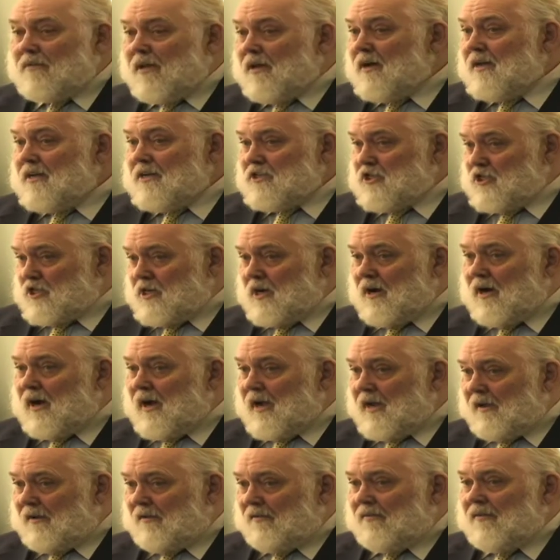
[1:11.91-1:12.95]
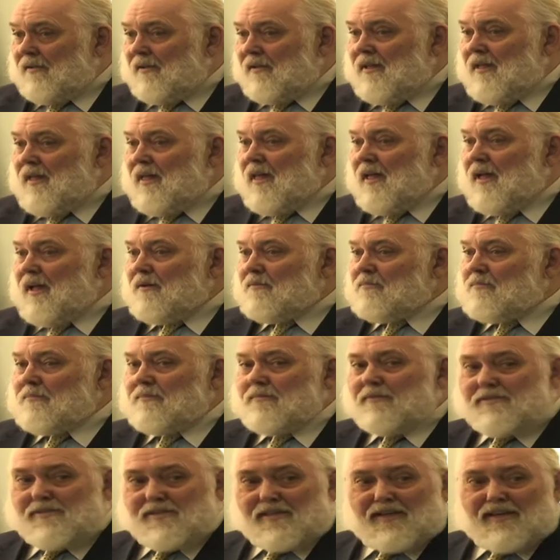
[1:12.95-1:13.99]
kind of shy.
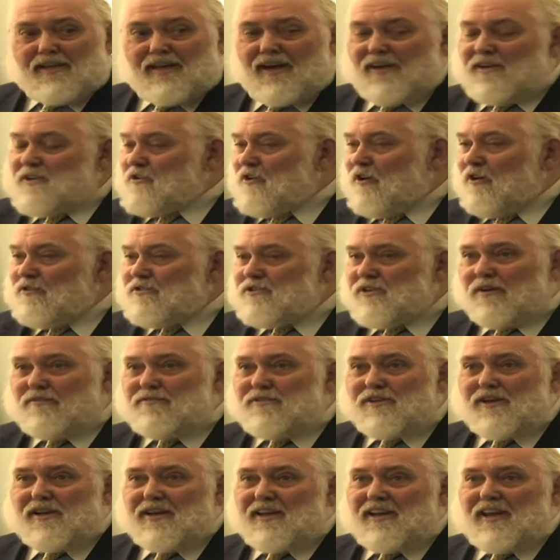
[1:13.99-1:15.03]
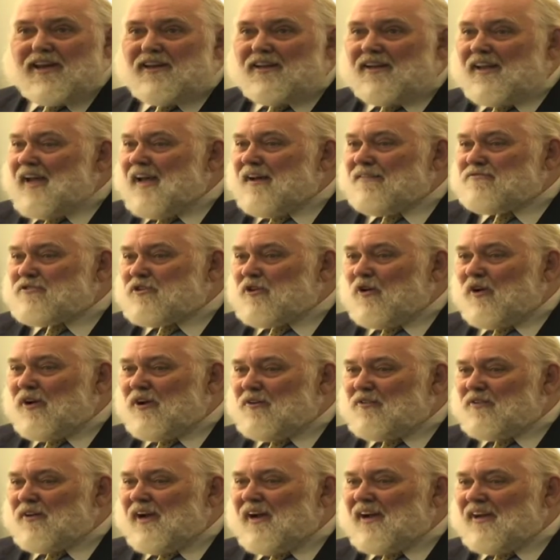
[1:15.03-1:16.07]
See, I told you I was going to get laughs all
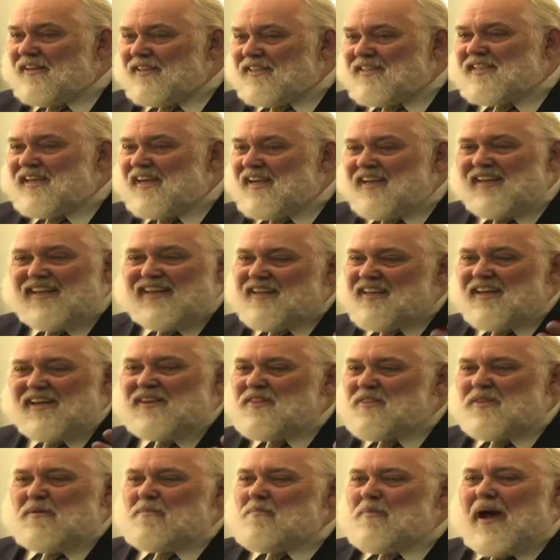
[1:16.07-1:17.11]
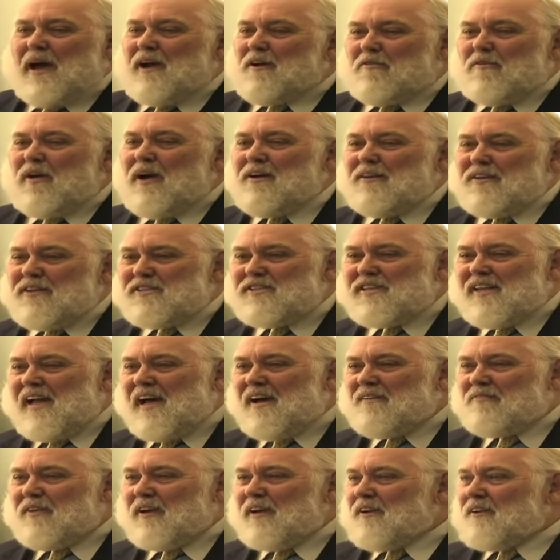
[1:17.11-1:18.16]
around. See, the background is
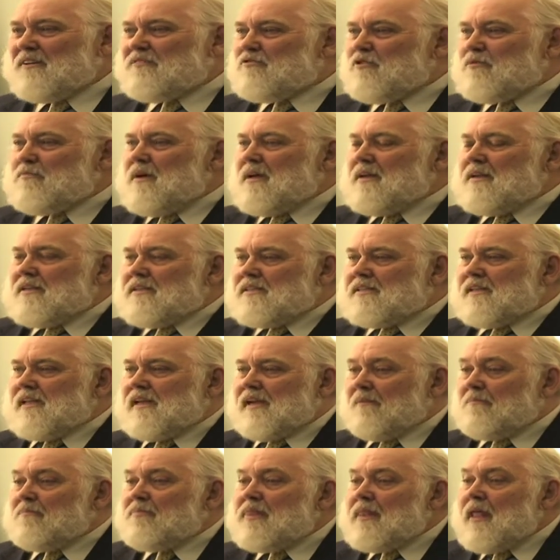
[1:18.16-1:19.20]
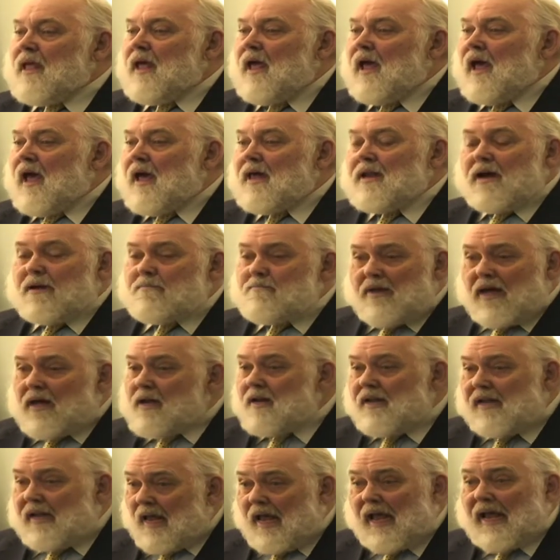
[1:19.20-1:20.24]
laughing tremendously. And I'm
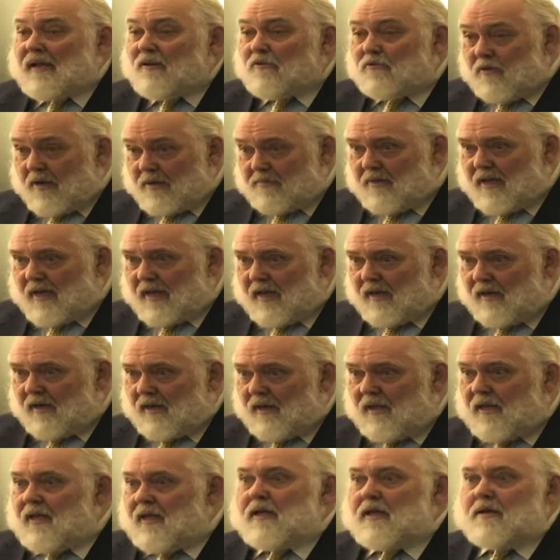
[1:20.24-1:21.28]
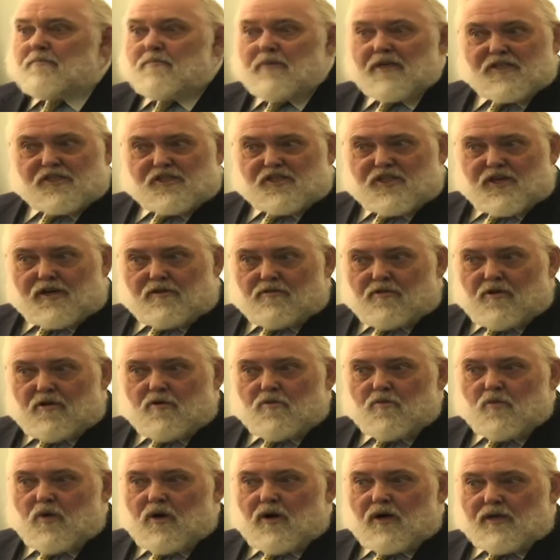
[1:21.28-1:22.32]
not an angry man, but
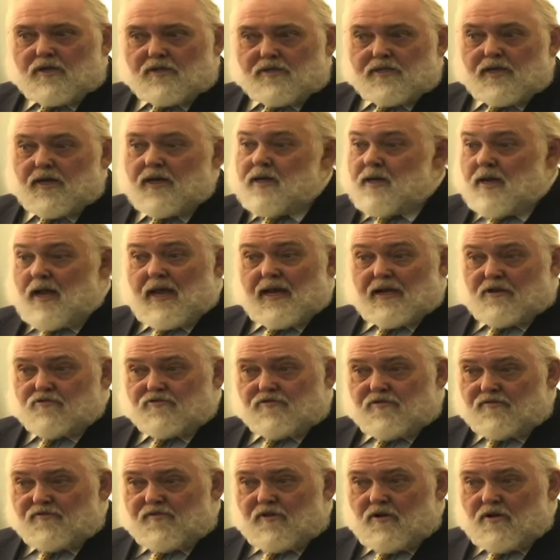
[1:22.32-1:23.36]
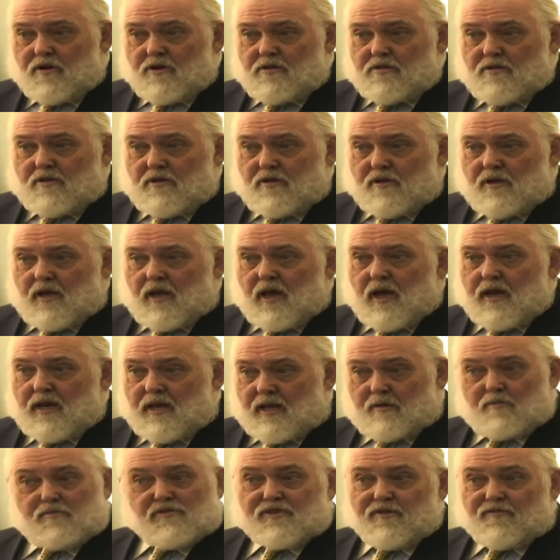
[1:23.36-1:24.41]
Zero was an extrovert. And
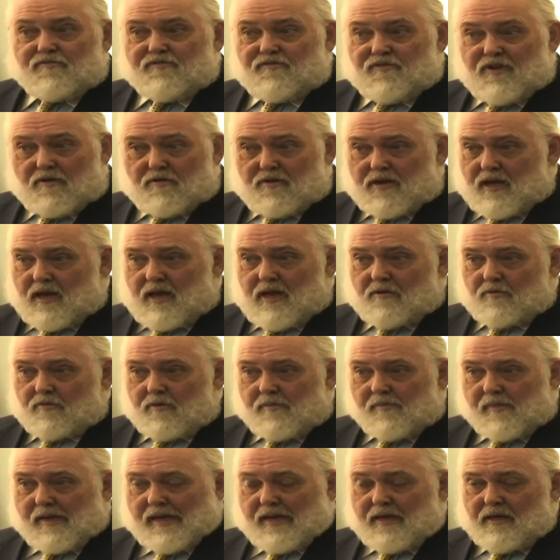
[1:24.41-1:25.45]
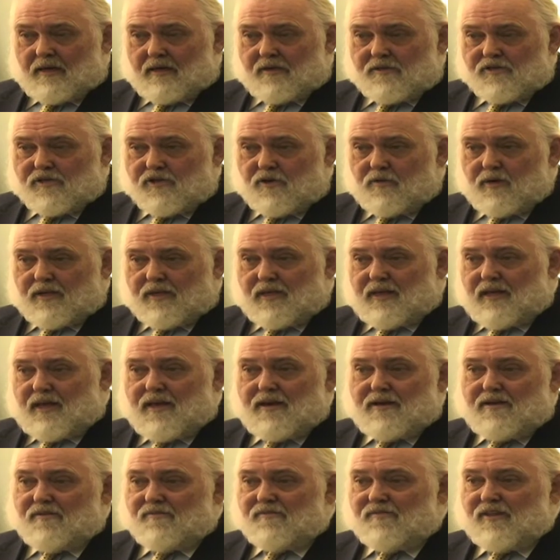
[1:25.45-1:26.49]
he was a very angry man. And so at the
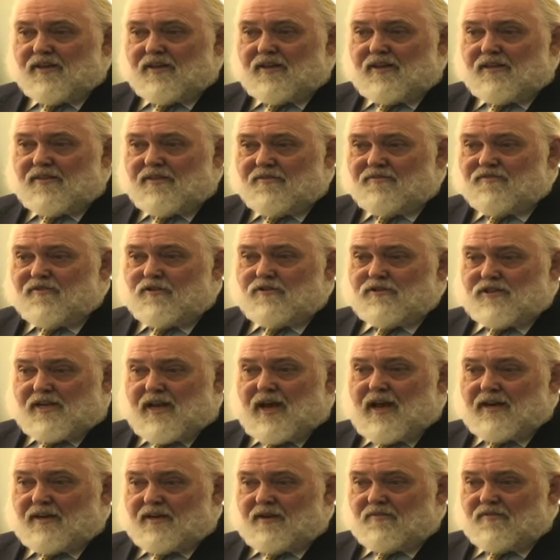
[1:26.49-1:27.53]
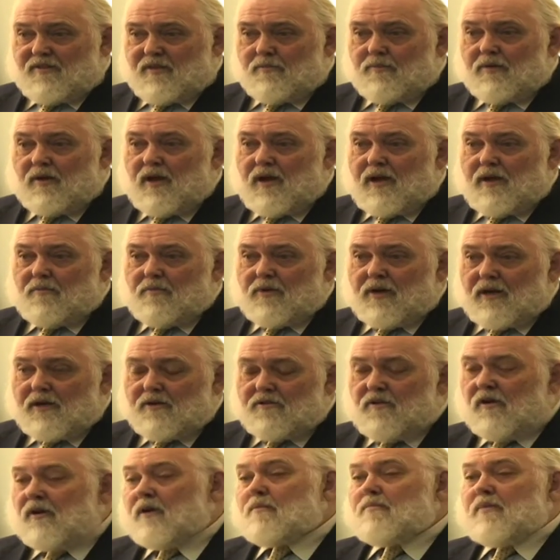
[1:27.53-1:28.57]
end of the first act of the play, when I
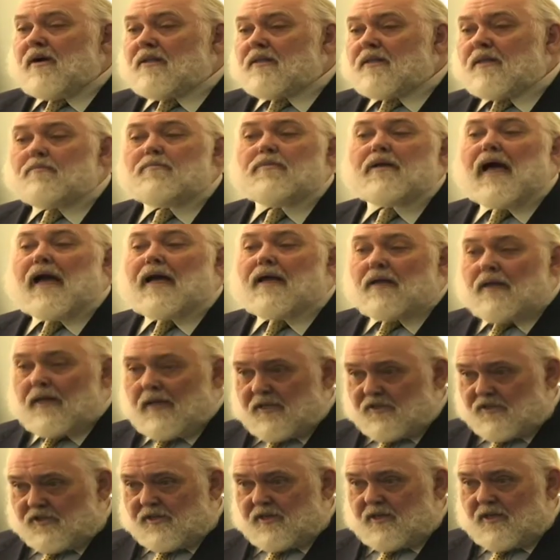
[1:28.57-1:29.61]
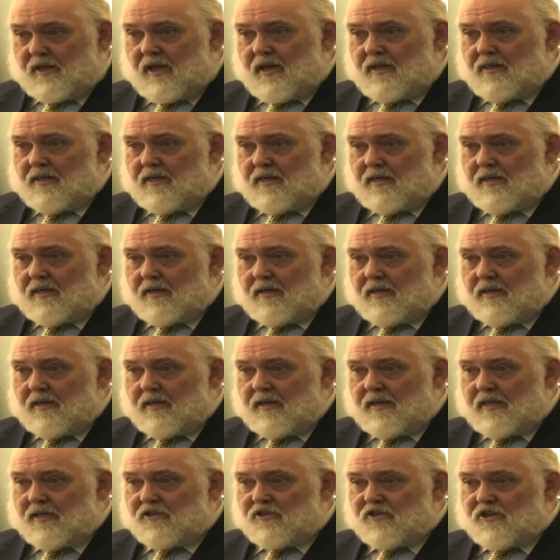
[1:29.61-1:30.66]
talk about the blacklist and the
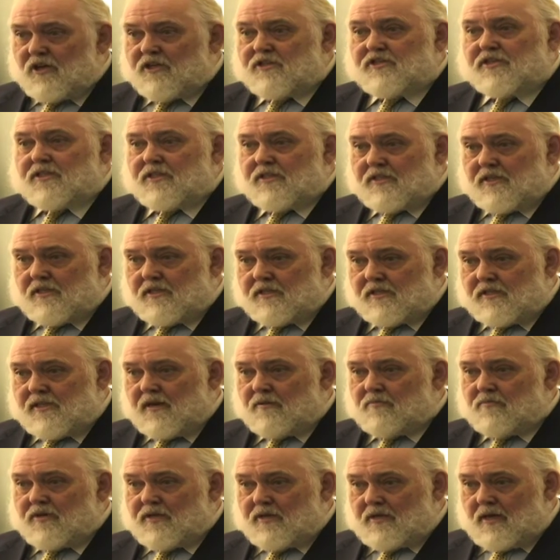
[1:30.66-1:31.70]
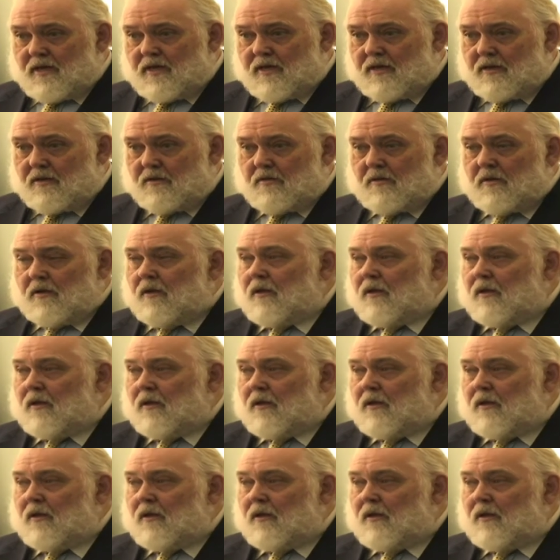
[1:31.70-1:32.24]
injustices that were done,